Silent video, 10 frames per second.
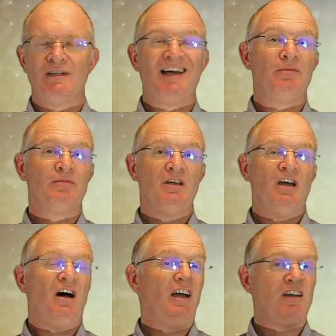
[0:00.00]
Now,
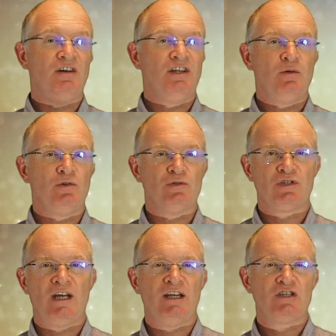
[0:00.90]
I can't hear what you're
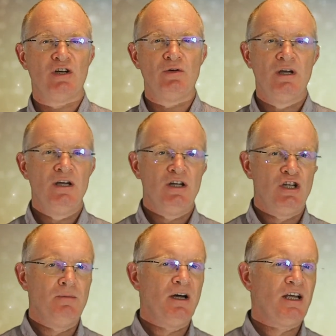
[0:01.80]
saying, so
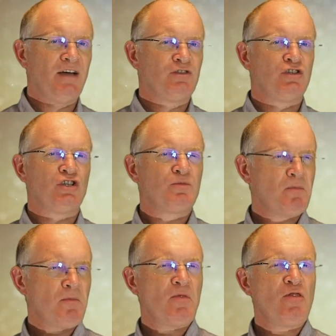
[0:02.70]
you might have to just
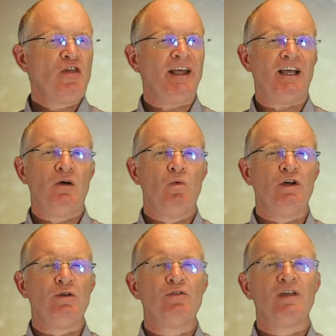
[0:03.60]
think
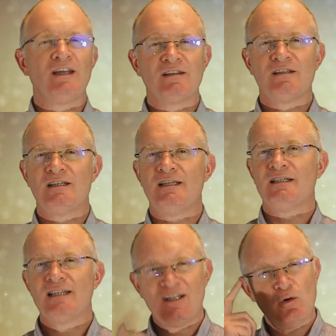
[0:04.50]
what you think this
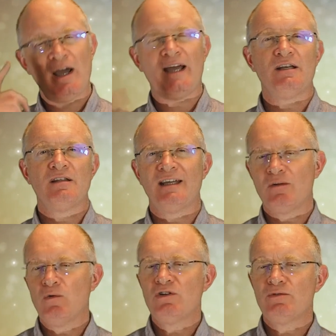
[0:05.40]
is in your head.
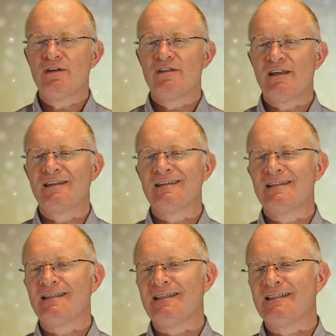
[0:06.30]
Think, what do I think
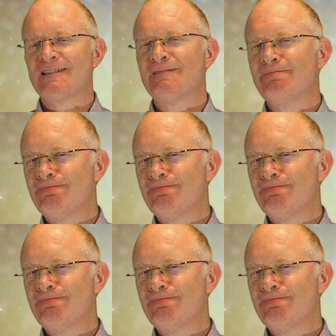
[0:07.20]
this is?